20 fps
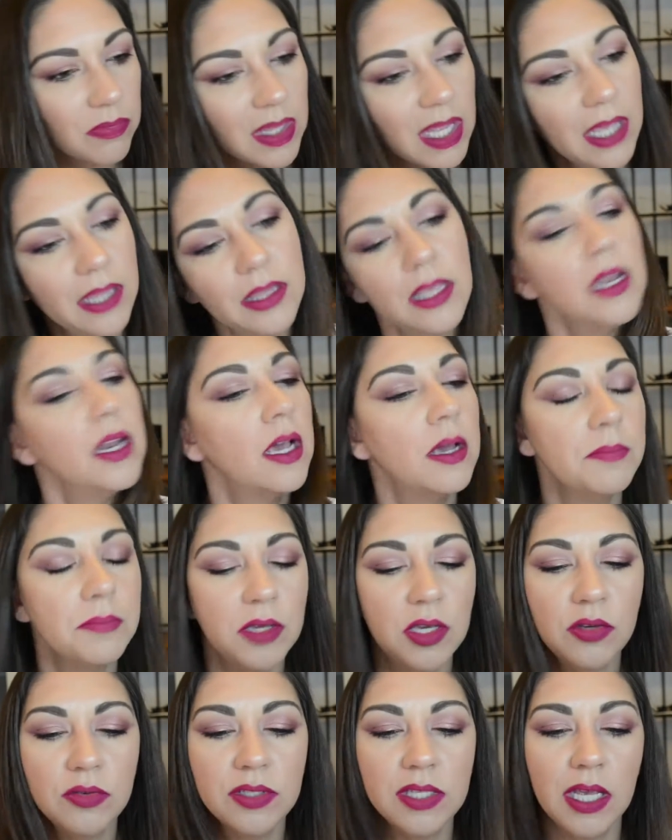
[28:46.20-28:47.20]
and then I'm
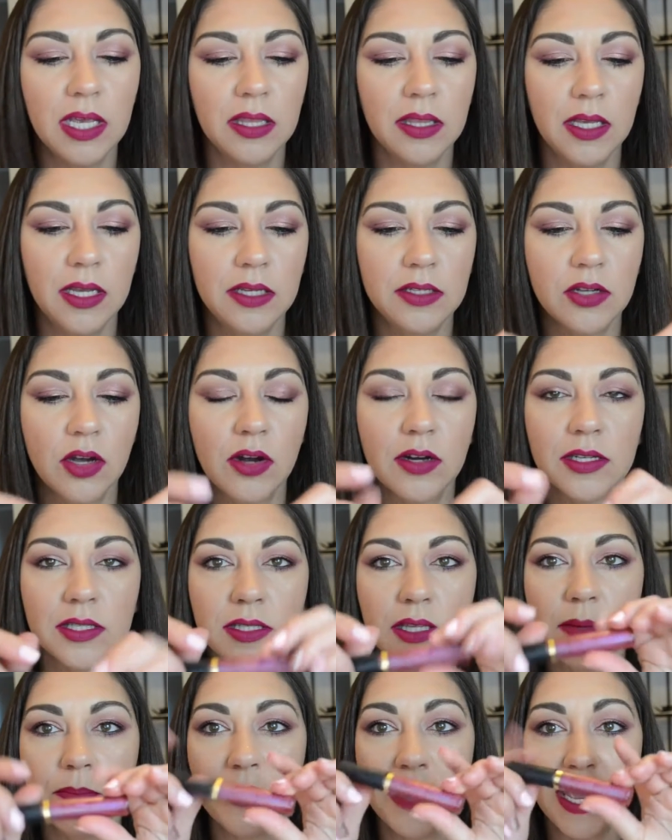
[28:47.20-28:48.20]
using the
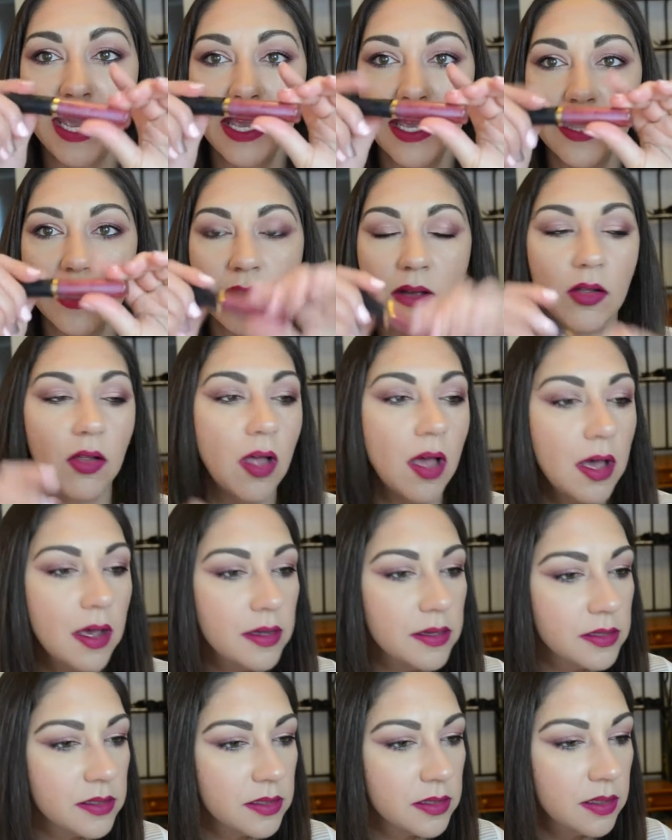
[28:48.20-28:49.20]
Tarte lip paint in the
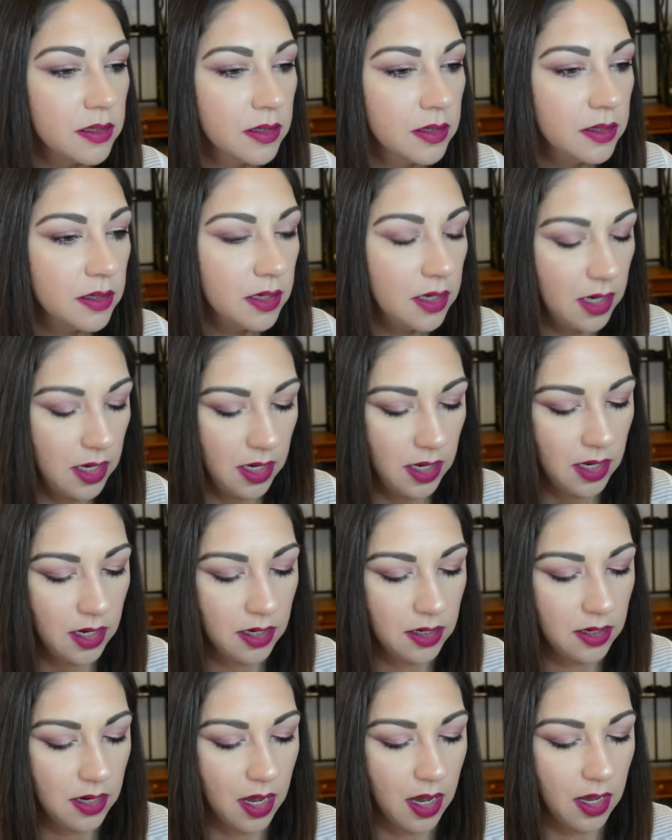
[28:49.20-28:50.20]
gloss,
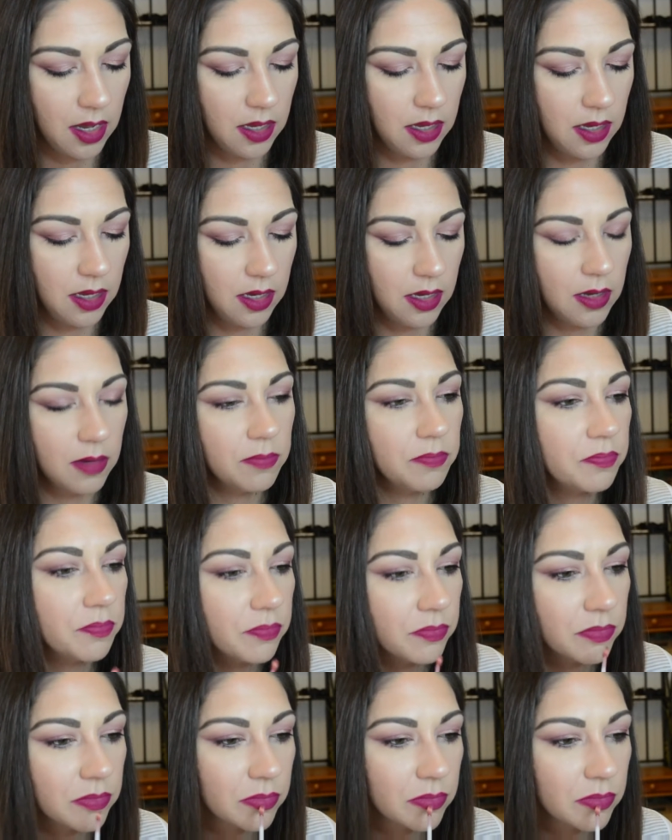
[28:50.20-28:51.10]
and I am